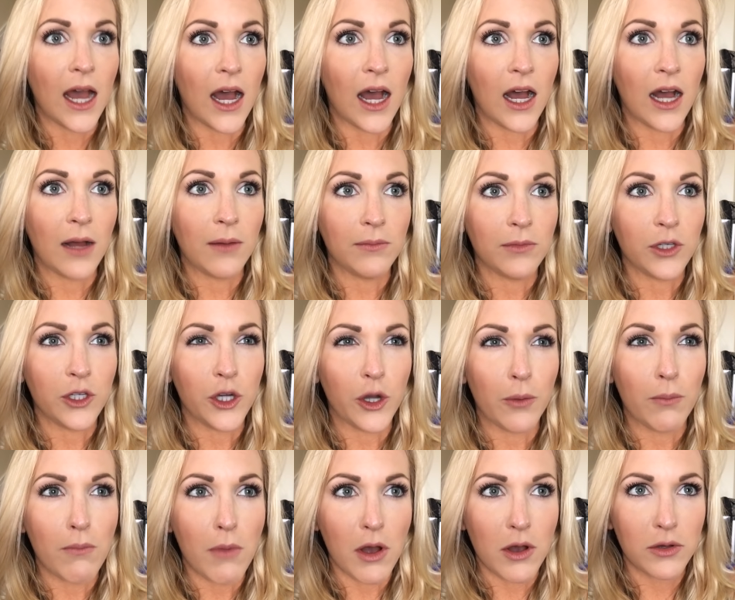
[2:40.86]
You
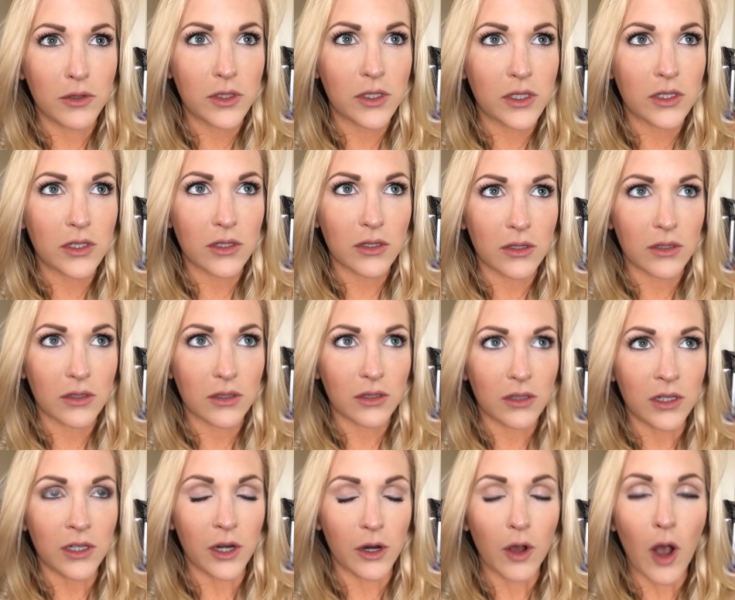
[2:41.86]
know, most,
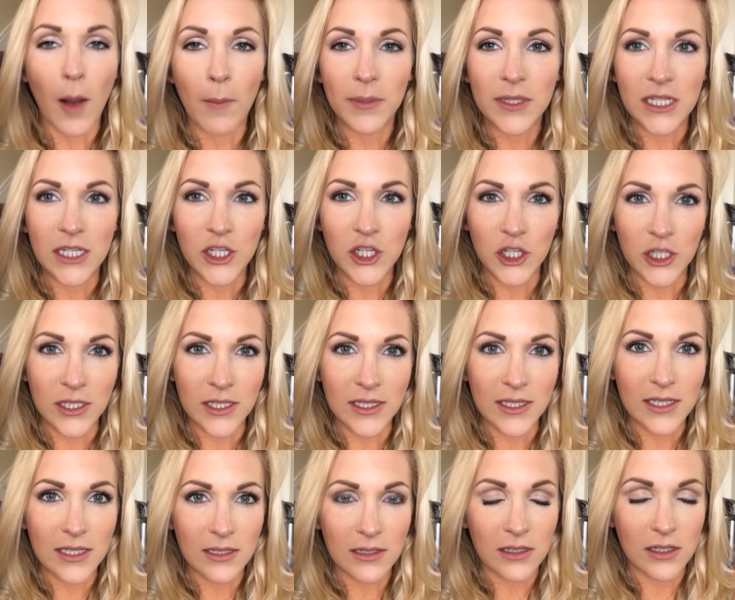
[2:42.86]
you know,
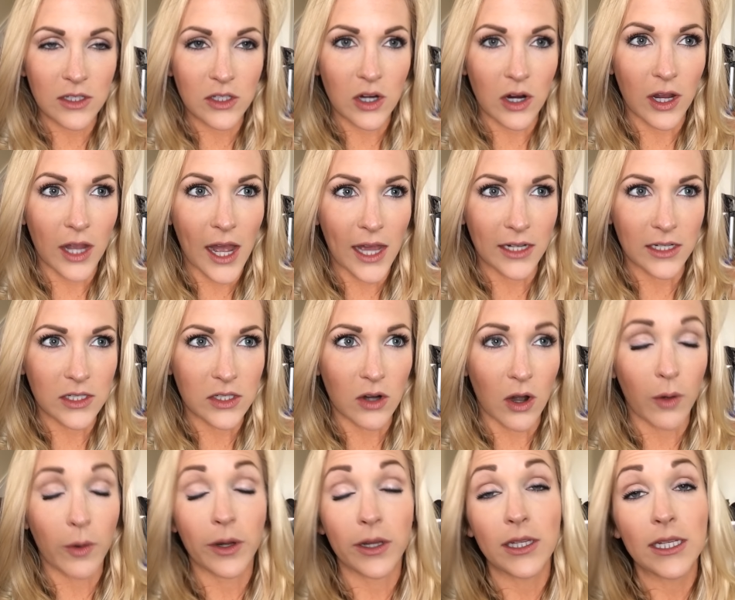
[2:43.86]
competitions start,
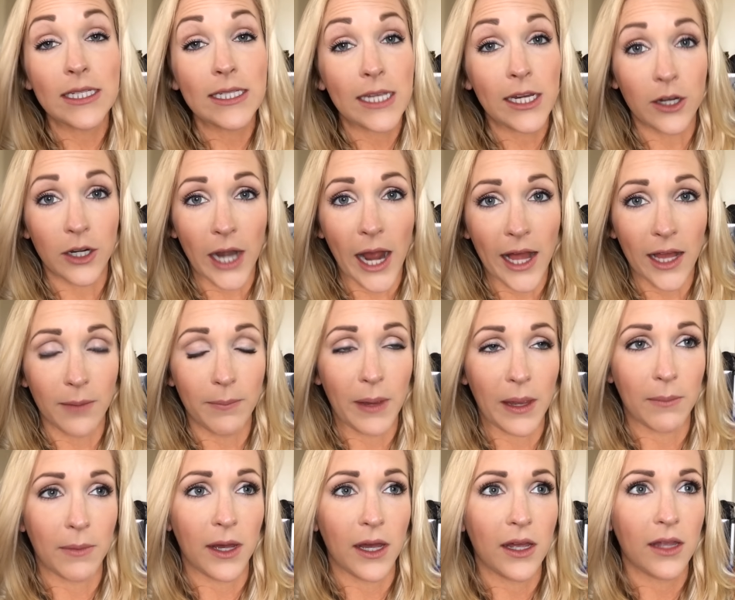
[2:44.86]
or at least here in
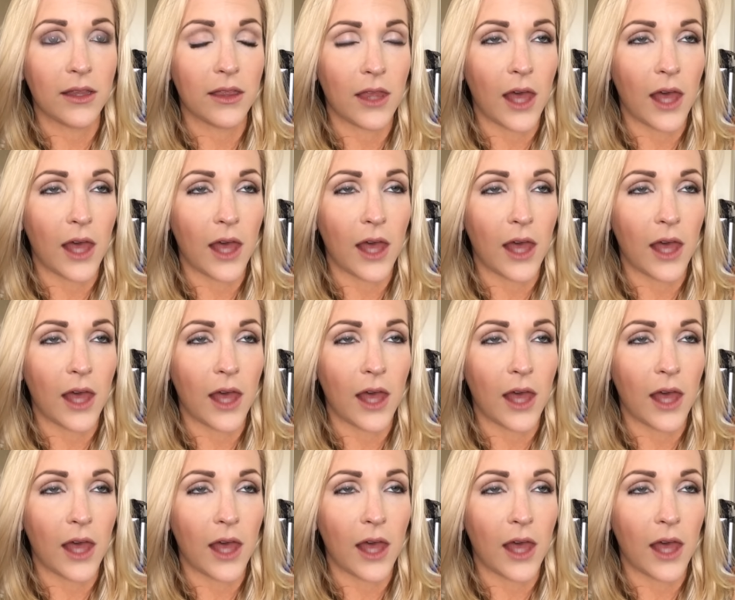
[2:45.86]
Alabama,